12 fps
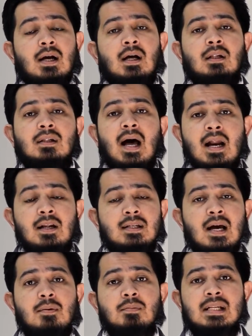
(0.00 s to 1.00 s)
A lot of
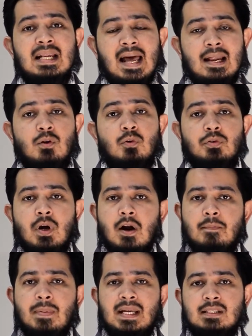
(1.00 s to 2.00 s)
times landlords
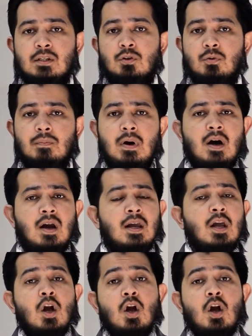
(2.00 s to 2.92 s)
aren't based in Dubai,